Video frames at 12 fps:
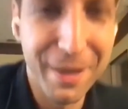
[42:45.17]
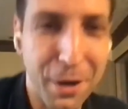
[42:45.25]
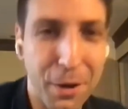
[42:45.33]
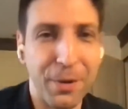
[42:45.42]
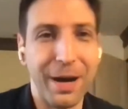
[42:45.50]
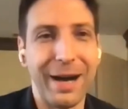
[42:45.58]

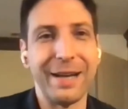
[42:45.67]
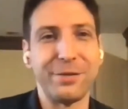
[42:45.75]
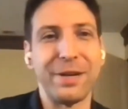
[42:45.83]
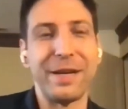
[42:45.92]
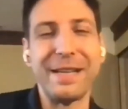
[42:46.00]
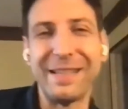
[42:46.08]

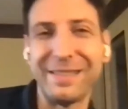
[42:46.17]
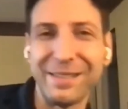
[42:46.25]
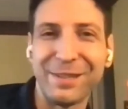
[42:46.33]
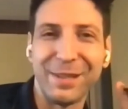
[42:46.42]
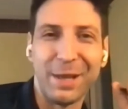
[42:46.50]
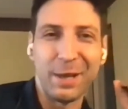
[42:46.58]
it's very easy
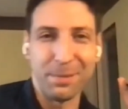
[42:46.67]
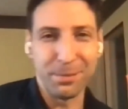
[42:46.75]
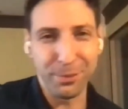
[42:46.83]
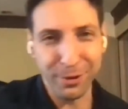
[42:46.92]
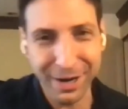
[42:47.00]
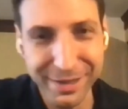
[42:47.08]
to like
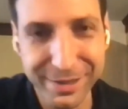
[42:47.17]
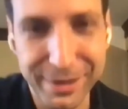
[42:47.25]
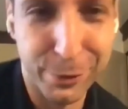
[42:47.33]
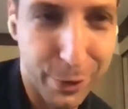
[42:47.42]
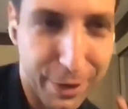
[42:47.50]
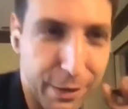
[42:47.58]
embrace a
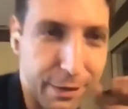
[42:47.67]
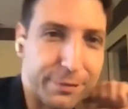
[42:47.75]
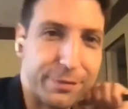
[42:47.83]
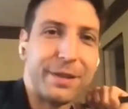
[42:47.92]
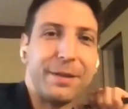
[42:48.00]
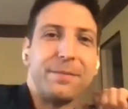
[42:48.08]
sort of
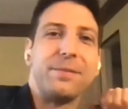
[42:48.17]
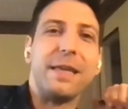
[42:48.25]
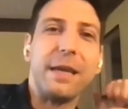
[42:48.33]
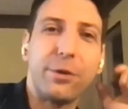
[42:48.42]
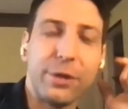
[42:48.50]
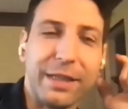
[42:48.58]

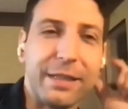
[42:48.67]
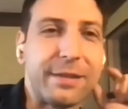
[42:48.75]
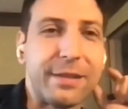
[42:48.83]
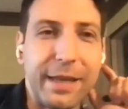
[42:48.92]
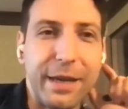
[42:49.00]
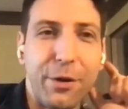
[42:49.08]
equally
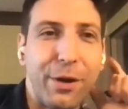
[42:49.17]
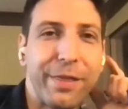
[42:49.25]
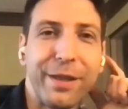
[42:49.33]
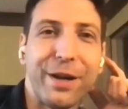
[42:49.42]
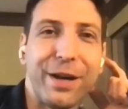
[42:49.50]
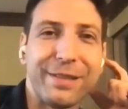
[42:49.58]
silly
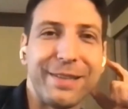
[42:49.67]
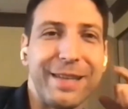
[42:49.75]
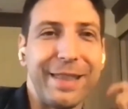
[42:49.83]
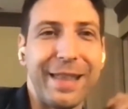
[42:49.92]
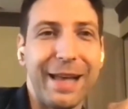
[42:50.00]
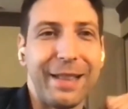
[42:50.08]

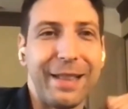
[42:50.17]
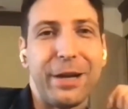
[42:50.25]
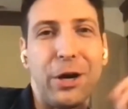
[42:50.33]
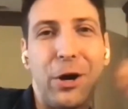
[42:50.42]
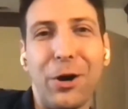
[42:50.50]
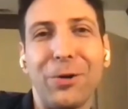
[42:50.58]
orthodoxy that
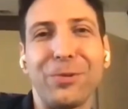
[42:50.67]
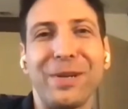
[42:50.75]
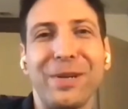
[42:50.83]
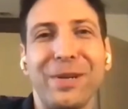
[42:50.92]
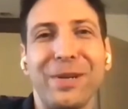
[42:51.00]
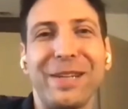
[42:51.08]
like
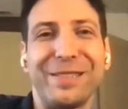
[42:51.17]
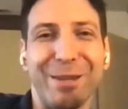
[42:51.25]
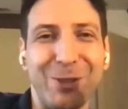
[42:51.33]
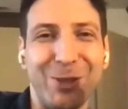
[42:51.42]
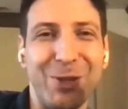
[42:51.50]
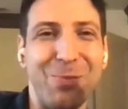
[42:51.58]
all
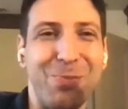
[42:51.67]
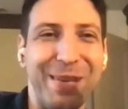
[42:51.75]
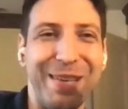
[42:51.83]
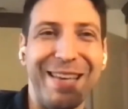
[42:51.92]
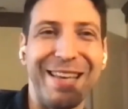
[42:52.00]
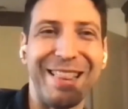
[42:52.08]
research should
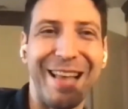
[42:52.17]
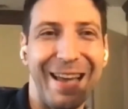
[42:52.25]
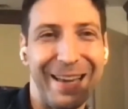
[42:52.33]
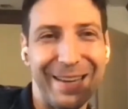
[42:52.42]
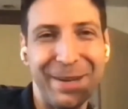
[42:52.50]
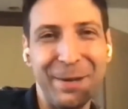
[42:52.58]
be
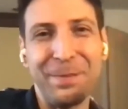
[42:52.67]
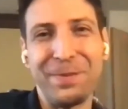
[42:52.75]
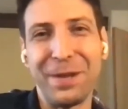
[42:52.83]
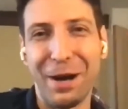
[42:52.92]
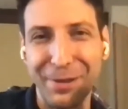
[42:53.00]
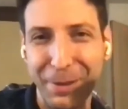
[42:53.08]
like
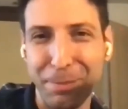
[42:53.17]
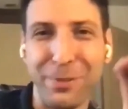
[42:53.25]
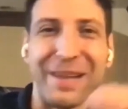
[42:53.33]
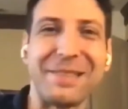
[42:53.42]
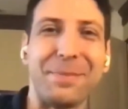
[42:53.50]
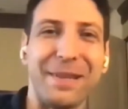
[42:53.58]
on the
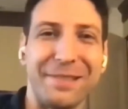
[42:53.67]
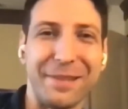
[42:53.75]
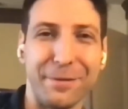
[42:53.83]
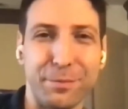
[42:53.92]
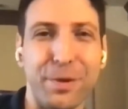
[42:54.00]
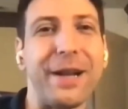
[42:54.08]
precipice
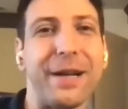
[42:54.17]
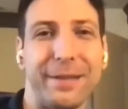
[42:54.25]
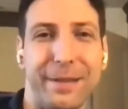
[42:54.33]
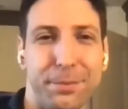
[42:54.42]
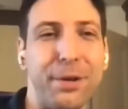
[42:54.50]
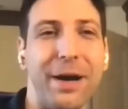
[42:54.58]
of product
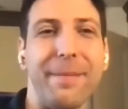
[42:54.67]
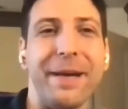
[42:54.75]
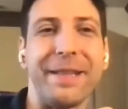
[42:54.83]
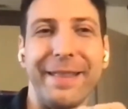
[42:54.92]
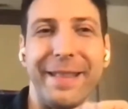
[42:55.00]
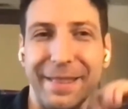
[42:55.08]

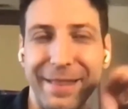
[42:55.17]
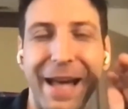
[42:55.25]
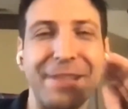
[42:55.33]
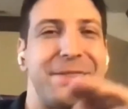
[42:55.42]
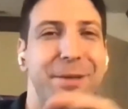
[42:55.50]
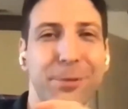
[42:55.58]
deployment, and
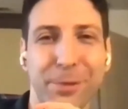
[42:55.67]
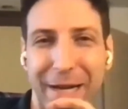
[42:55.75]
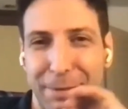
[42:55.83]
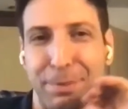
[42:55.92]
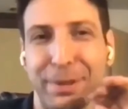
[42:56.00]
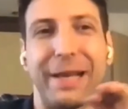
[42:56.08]
that's the
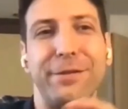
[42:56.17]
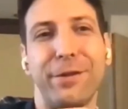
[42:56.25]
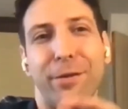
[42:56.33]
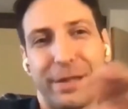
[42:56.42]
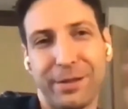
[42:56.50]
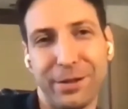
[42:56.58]
right place
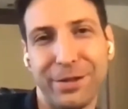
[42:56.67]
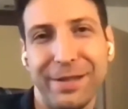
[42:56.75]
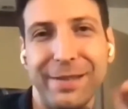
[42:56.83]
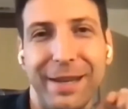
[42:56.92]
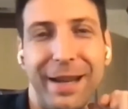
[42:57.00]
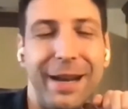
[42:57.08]
for research to
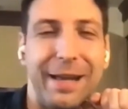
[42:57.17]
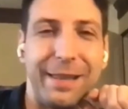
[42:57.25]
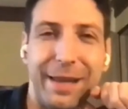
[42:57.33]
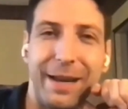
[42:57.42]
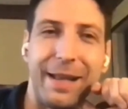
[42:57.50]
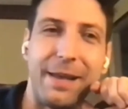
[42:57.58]
sit. And I
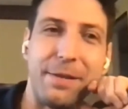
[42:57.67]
